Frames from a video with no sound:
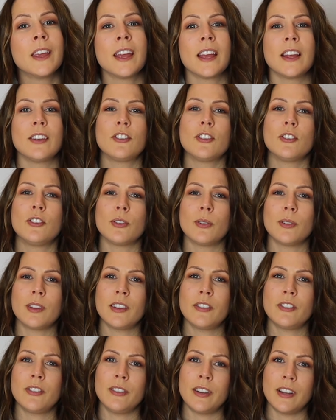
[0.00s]
and to do
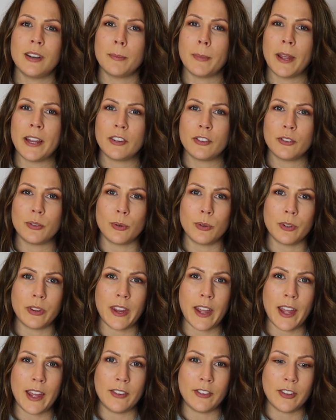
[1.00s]
this you need to make sure
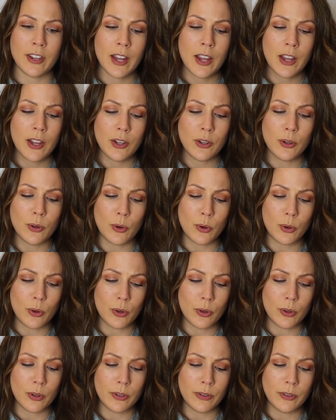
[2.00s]
that
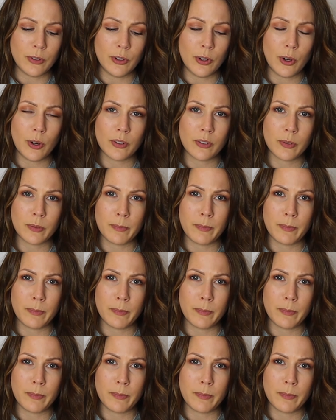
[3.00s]
you're not